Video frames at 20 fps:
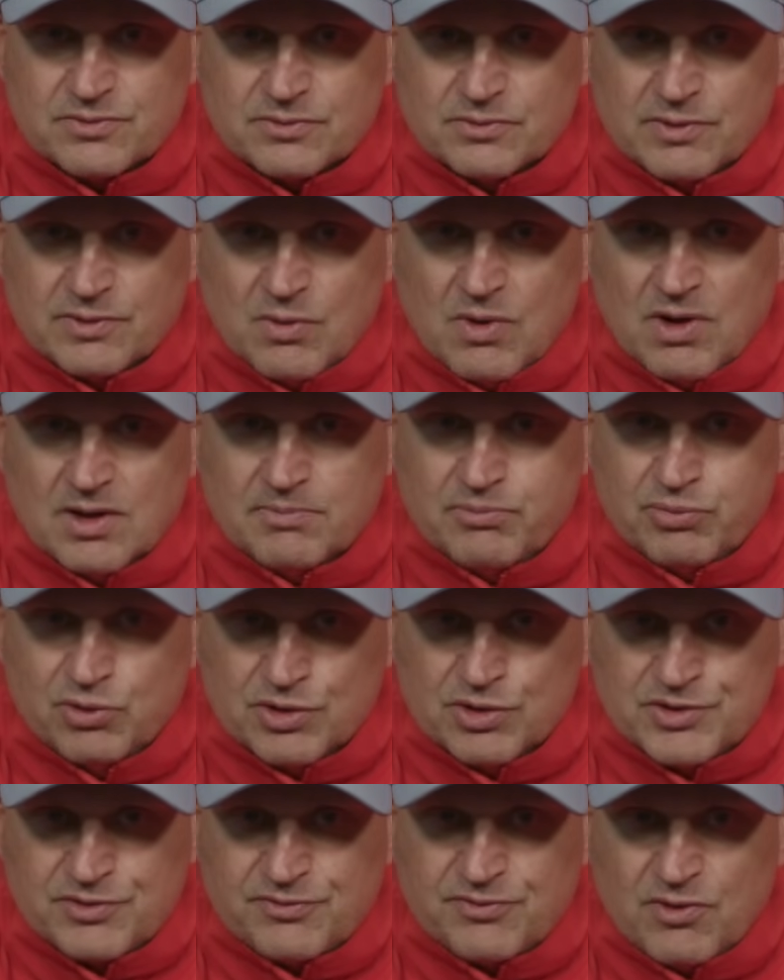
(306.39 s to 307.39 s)
We want to
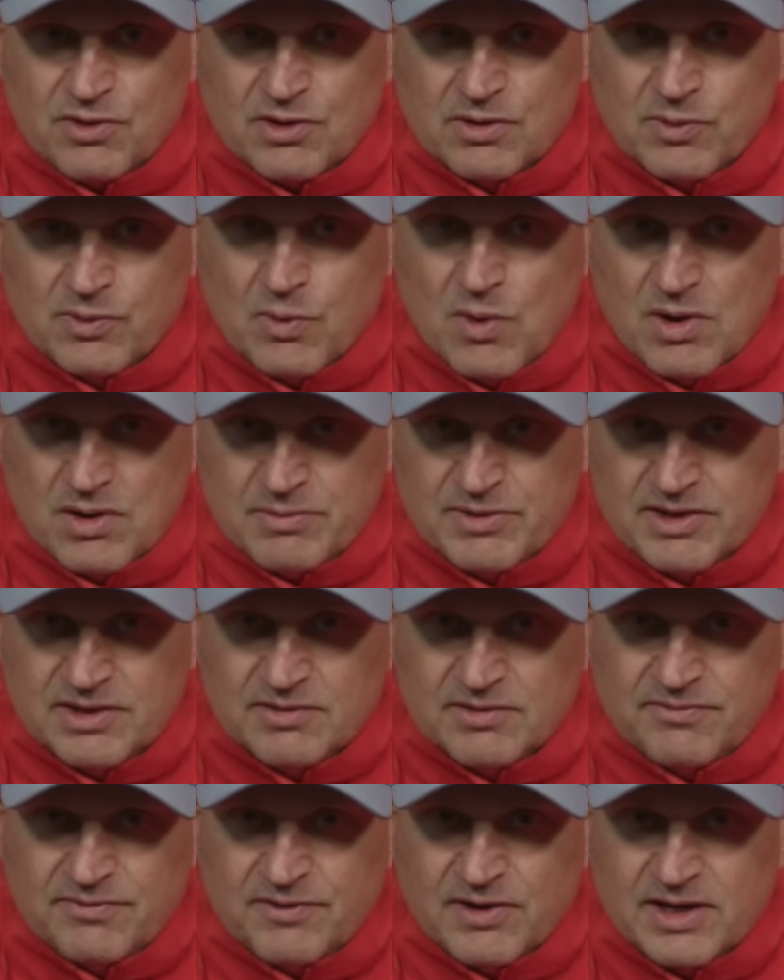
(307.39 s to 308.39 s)
push for it. We want to be in
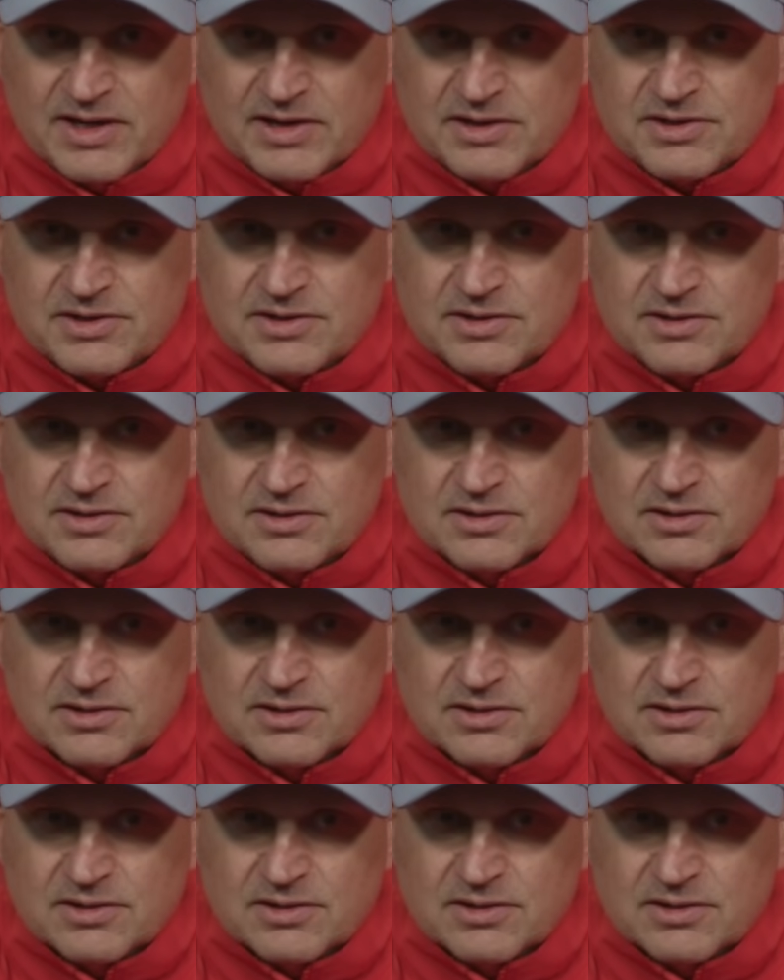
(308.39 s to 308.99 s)
the fight.